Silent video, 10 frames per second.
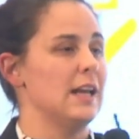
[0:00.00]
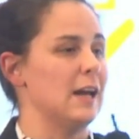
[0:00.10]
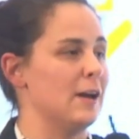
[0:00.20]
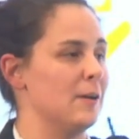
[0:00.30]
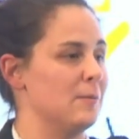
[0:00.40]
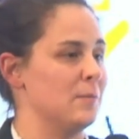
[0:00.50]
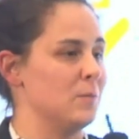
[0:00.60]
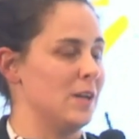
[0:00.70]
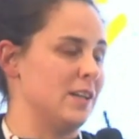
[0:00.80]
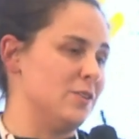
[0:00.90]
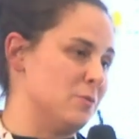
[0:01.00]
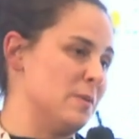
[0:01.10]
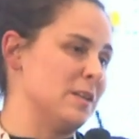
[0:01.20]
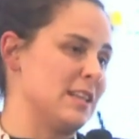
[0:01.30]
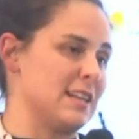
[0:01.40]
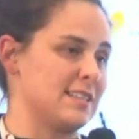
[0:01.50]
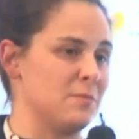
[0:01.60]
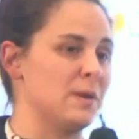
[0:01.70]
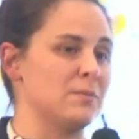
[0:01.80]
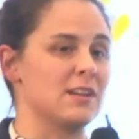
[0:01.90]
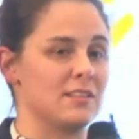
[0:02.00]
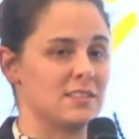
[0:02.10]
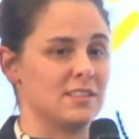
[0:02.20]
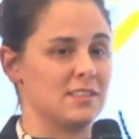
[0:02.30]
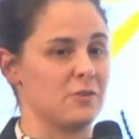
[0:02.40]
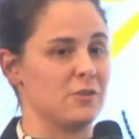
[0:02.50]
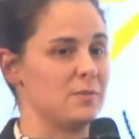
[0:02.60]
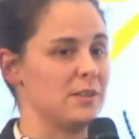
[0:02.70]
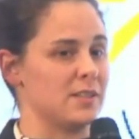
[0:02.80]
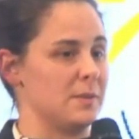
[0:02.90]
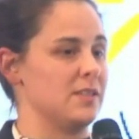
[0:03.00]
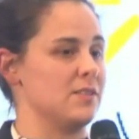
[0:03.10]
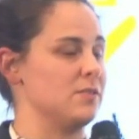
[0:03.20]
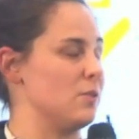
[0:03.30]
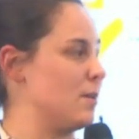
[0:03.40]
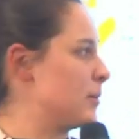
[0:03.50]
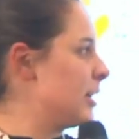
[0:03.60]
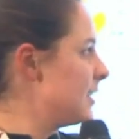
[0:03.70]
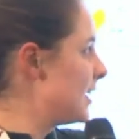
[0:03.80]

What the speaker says: And you'll remember that I said public housing is incredibly expensive to operate.